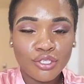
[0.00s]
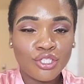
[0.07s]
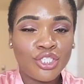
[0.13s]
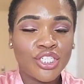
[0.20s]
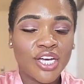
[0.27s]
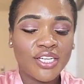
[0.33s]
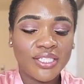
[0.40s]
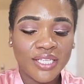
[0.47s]

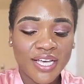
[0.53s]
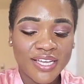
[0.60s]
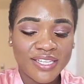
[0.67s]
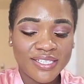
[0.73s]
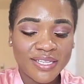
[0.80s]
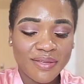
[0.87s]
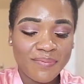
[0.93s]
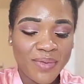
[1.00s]
judge
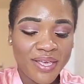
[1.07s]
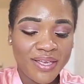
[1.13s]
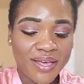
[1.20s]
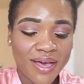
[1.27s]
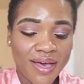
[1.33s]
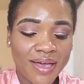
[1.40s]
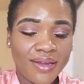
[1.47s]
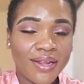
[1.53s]
less, be
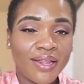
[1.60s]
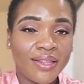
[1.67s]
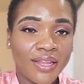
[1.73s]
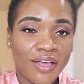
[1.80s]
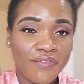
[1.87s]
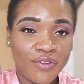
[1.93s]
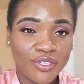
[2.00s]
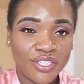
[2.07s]
kind, and
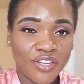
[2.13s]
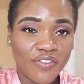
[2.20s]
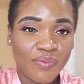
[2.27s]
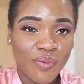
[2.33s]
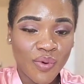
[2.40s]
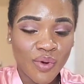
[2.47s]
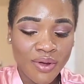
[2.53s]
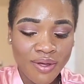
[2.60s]
love yourself
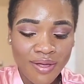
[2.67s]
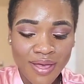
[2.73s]
more.